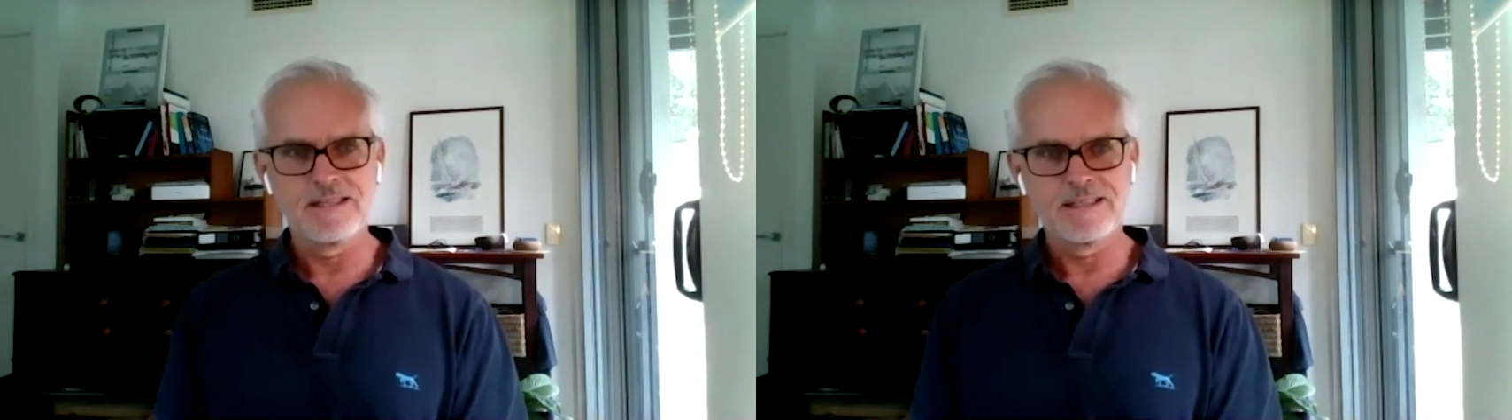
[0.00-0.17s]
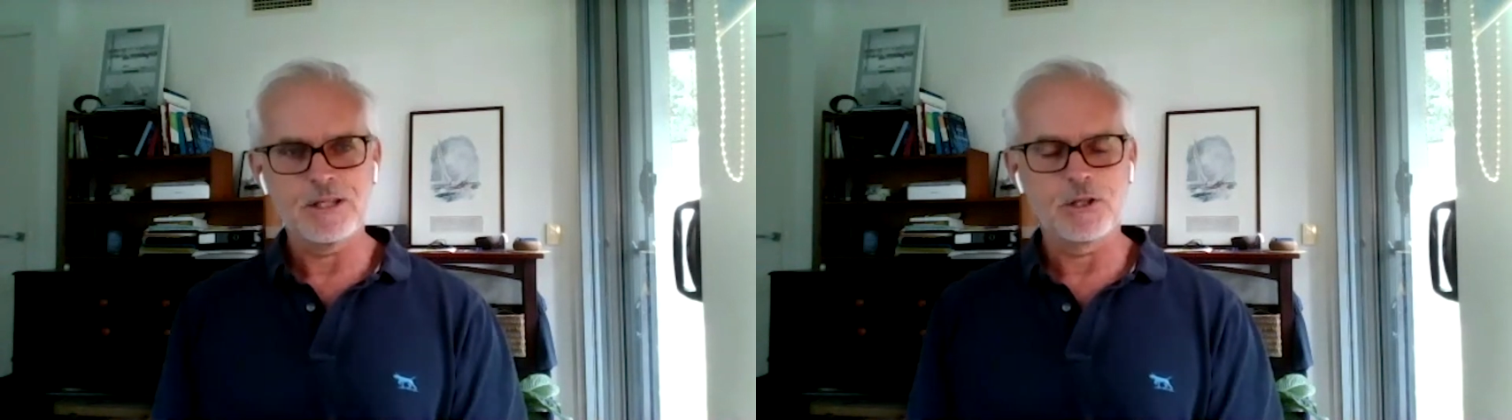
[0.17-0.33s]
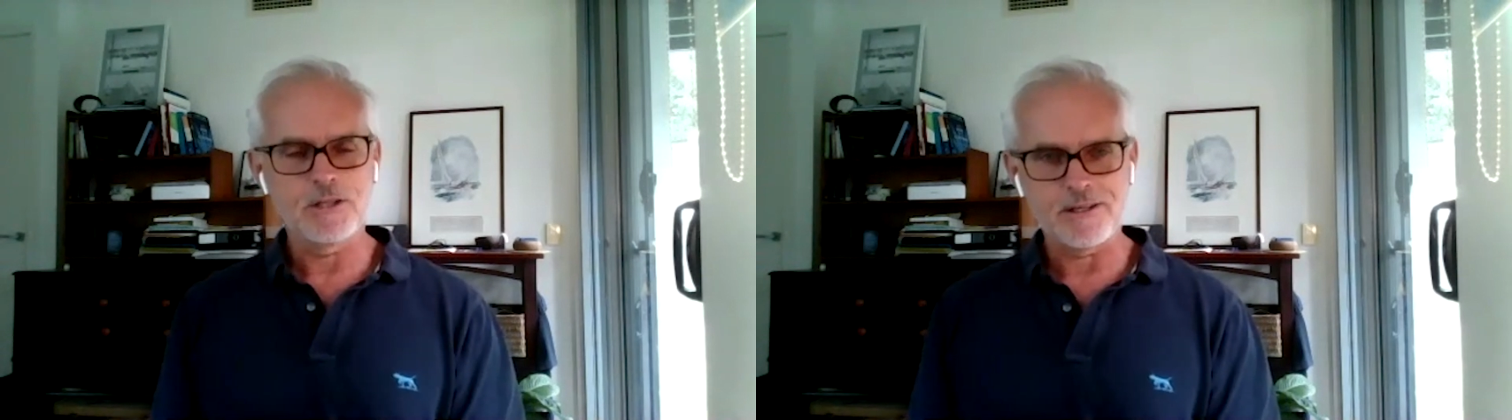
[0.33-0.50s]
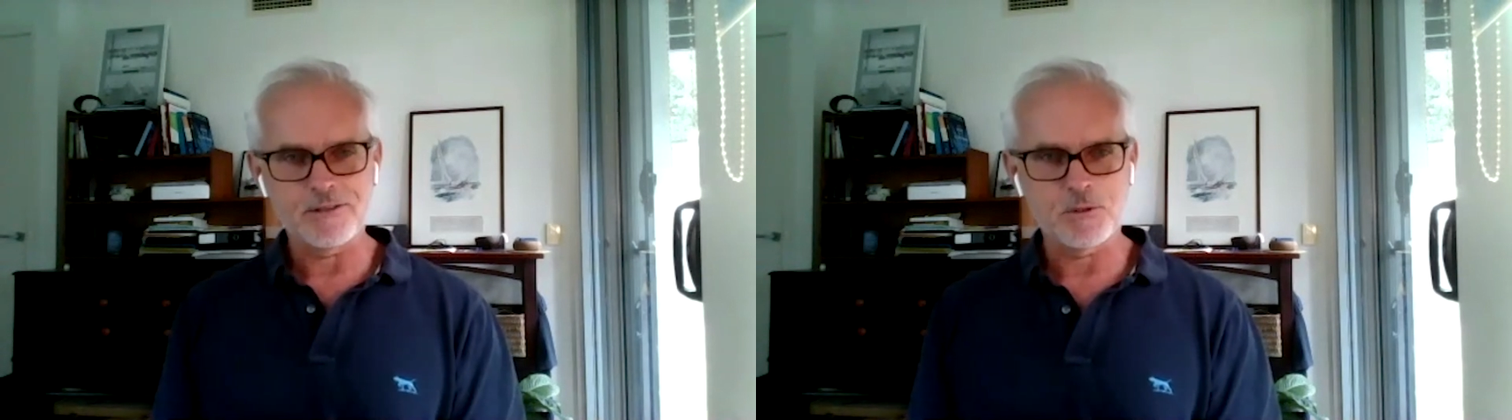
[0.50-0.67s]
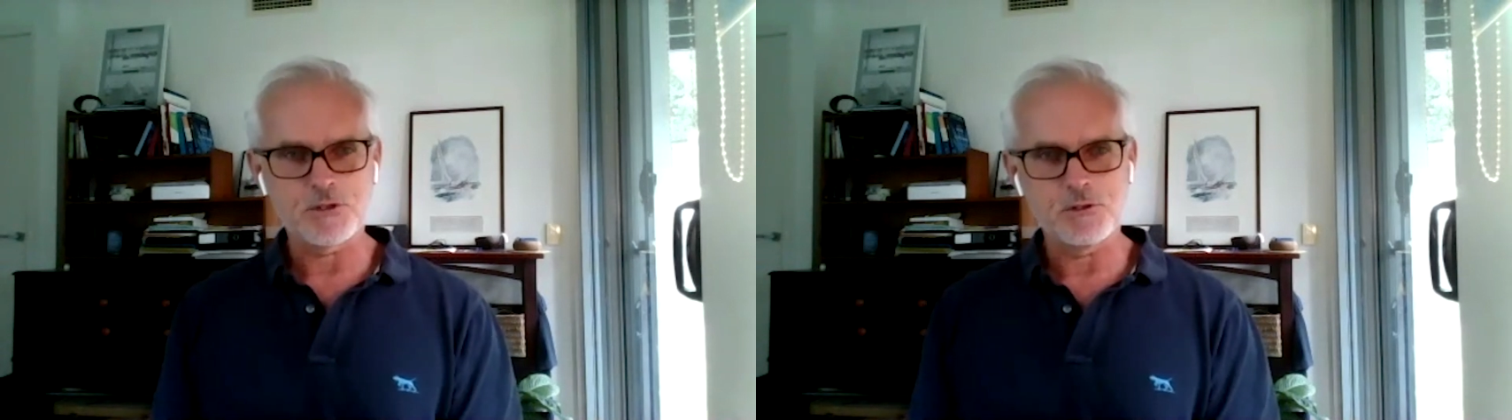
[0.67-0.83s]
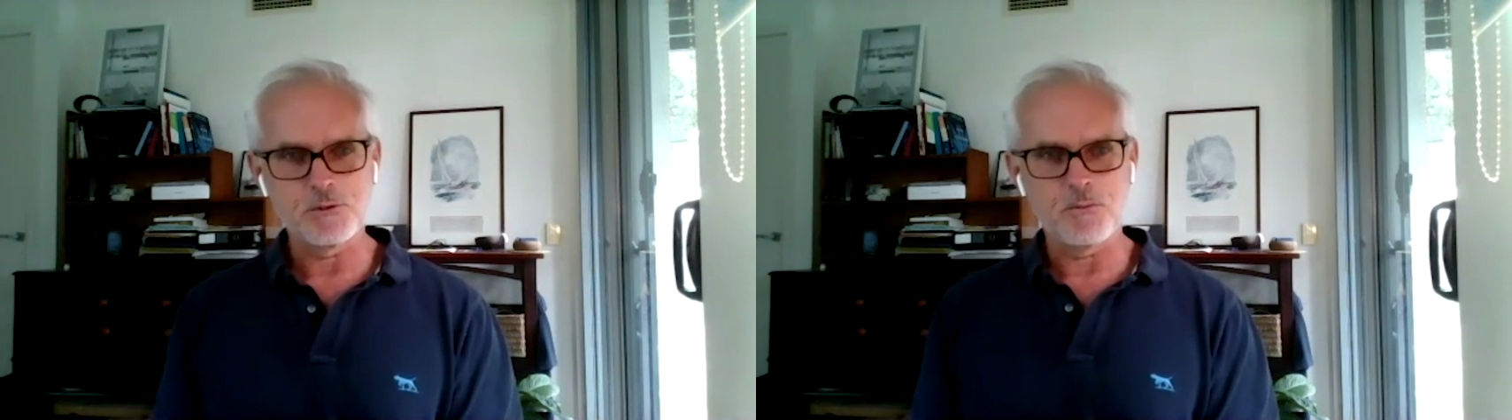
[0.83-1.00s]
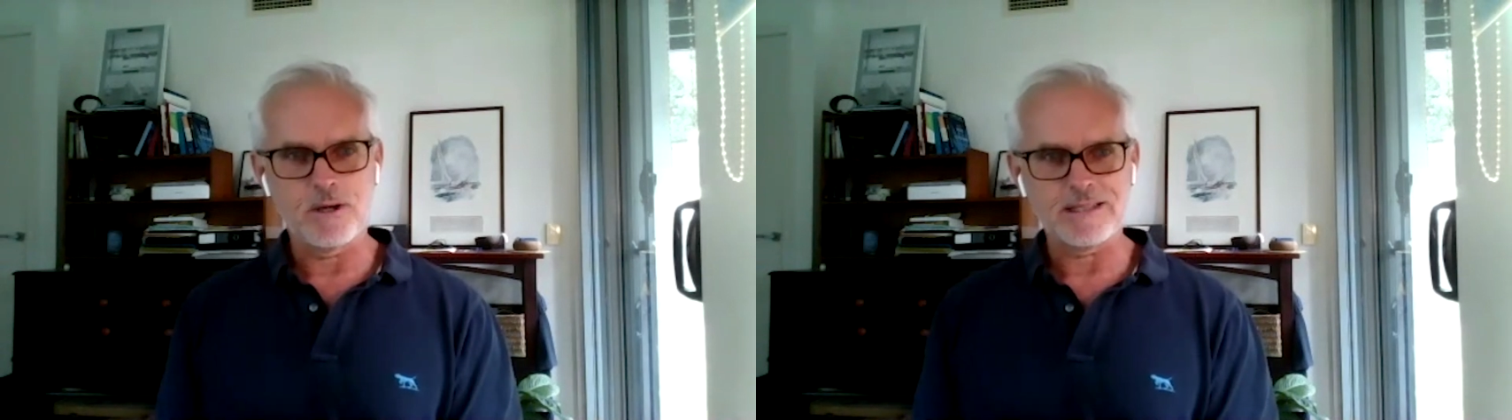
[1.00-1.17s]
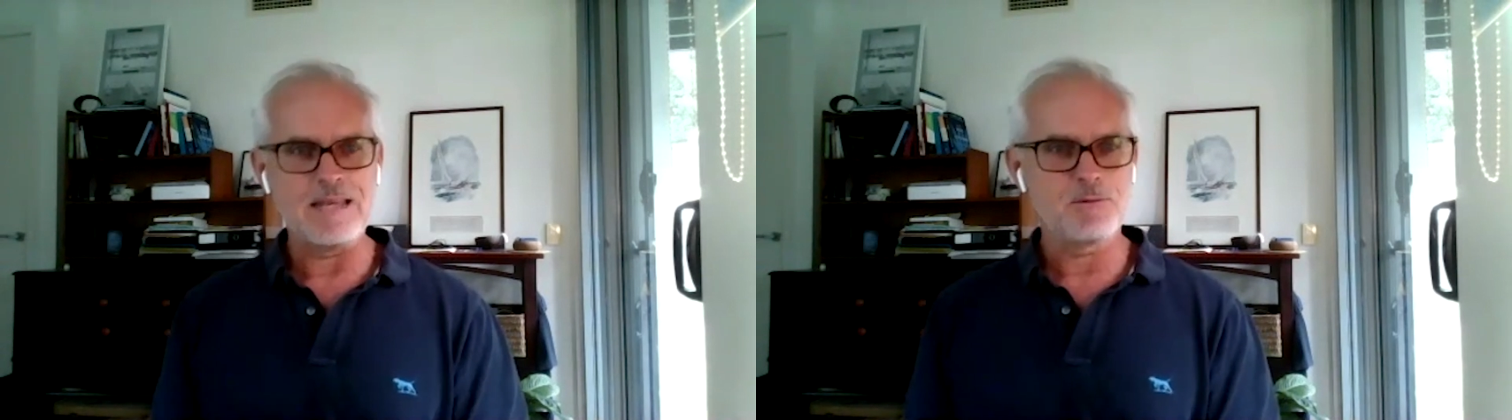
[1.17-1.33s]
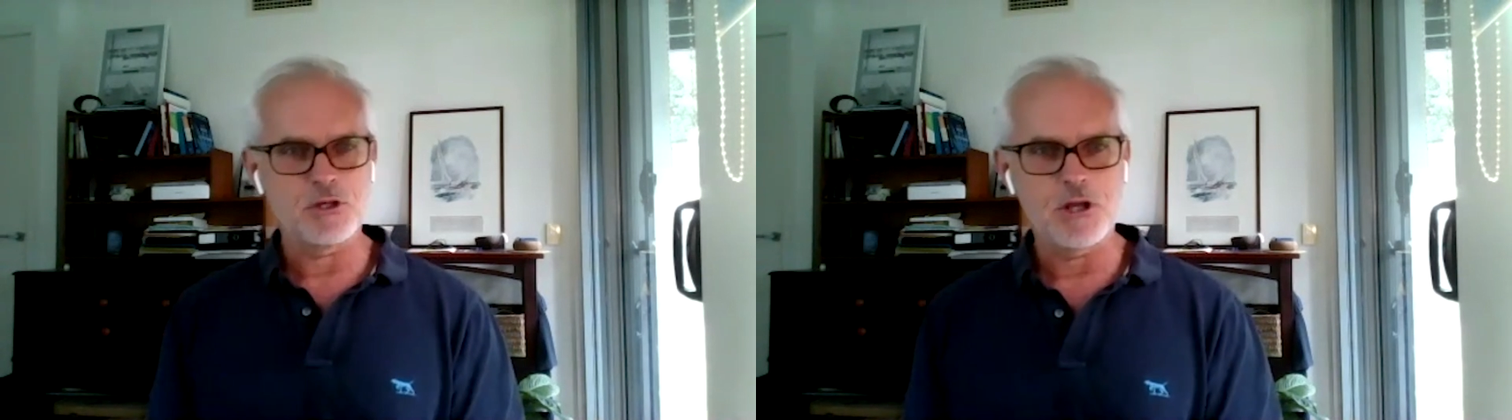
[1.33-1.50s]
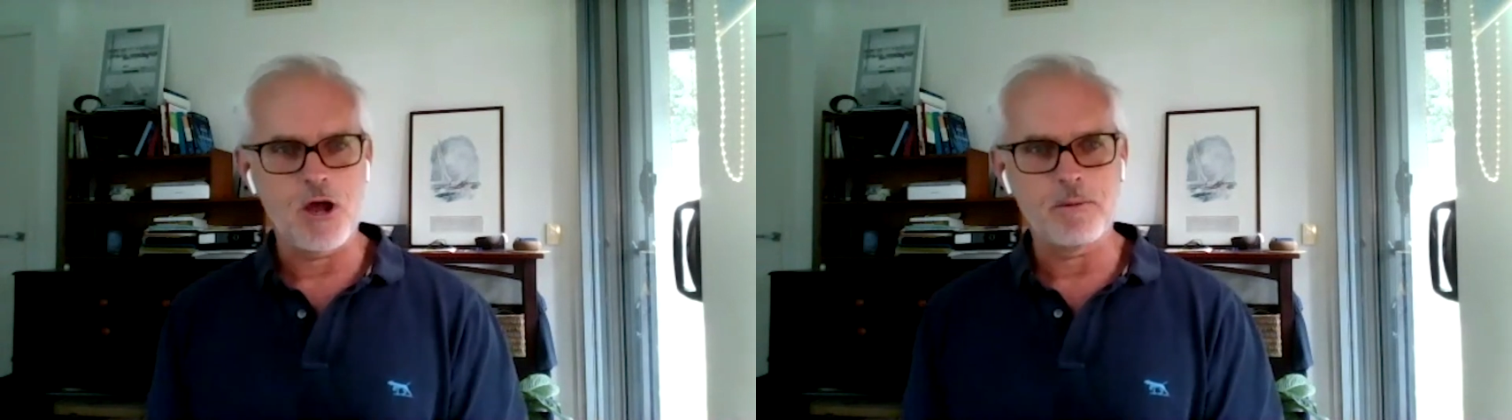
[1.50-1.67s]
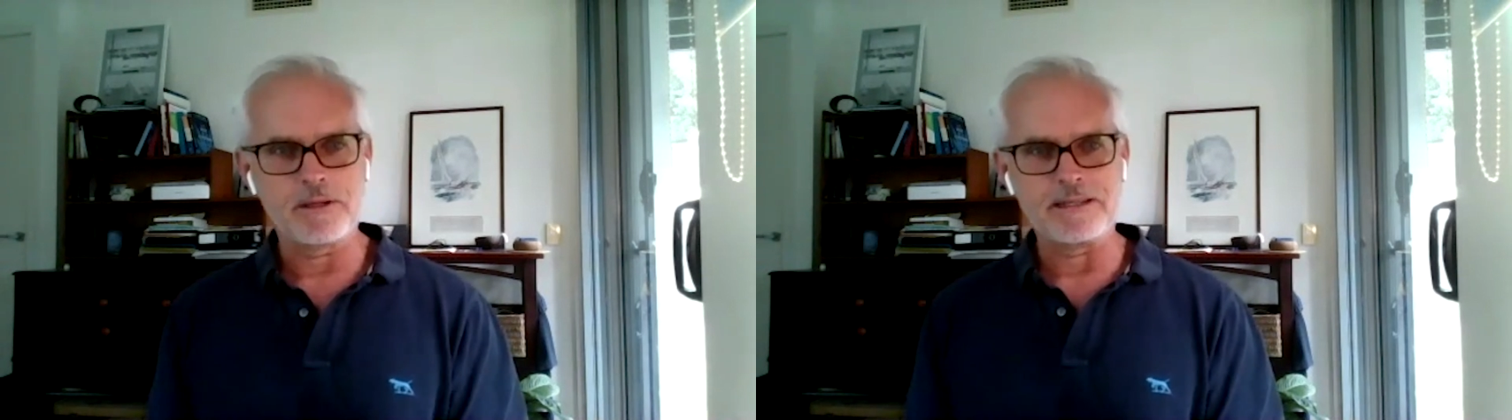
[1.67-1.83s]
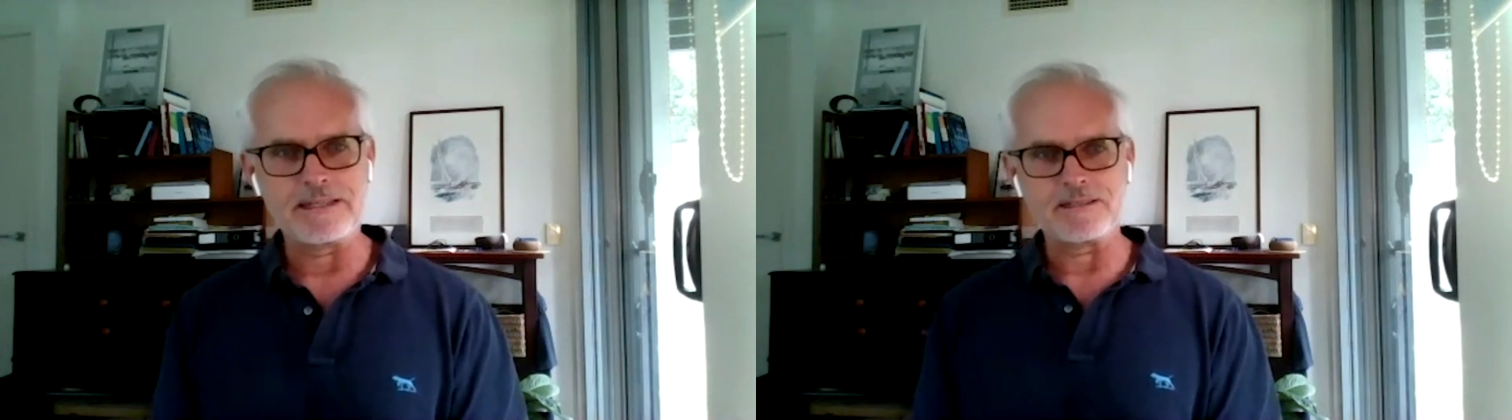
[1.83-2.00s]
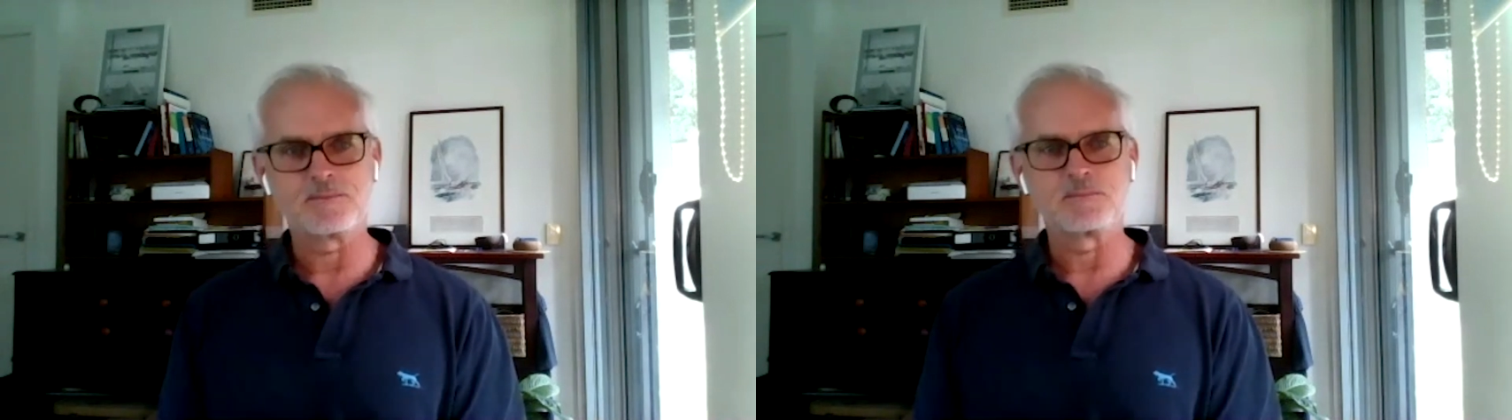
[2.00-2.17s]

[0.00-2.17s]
let us what keeps you going in it.